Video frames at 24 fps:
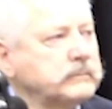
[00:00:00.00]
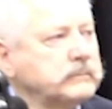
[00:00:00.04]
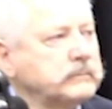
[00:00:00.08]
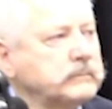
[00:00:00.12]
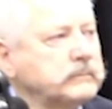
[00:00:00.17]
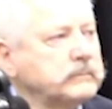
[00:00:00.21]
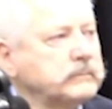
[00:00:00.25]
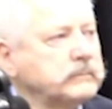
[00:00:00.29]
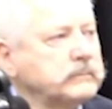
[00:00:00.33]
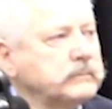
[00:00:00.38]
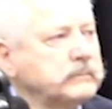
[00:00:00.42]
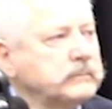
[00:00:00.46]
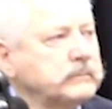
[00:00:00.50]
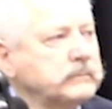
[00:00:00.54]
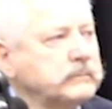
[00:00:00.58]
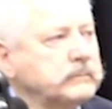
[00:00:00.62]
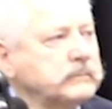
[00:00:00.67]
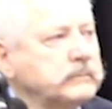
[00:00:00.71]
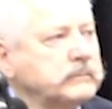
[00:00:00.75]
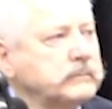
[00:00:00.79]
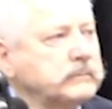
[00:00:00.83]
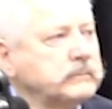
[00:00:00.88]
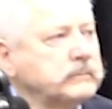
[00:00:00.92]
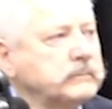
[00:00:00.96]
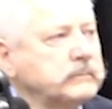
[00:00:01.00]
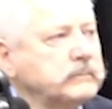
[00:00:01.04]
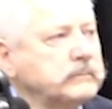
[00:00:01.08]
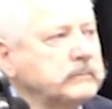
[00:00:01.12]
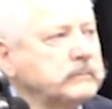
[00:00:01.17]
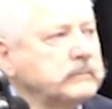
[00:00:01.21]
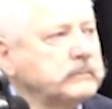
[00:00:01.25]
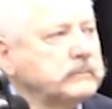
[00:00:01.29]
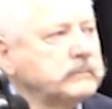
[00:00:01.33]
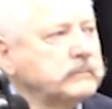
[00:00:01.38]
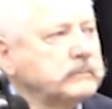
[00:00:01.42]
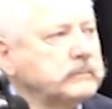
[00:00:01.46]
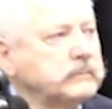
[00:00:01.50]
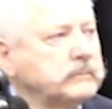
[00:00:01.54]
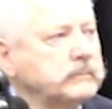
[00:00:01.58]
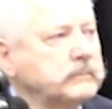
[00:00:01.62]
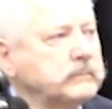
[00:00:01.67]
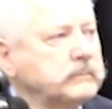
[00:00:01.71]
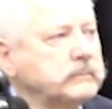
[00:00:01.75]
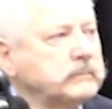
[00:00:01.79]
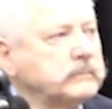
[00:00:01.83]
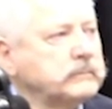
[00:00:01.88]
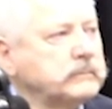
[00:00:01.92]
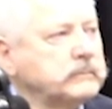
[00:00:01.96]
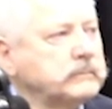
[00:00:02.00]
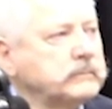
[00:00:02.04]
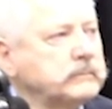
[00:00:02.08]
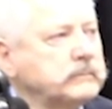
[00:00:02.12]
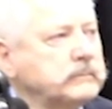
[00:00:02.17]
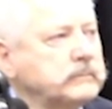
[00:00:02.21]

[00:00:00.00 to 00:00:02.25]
The person shown says nothing.